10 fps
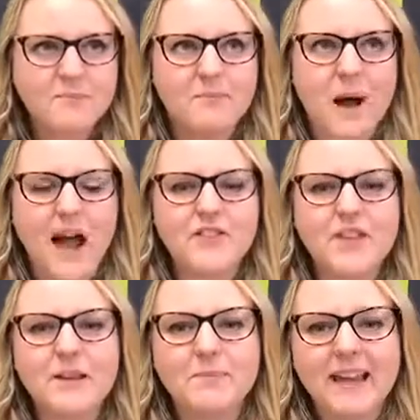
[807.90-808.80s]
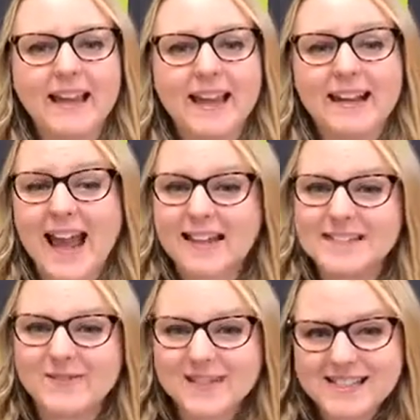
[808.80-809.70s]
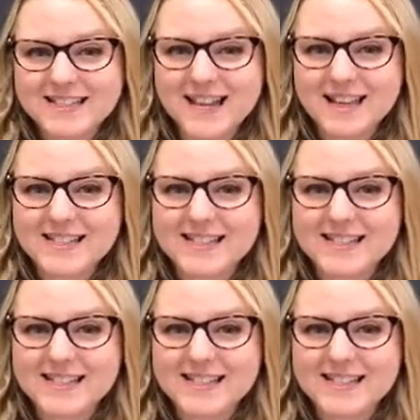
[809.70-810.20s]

But I think being an active listener,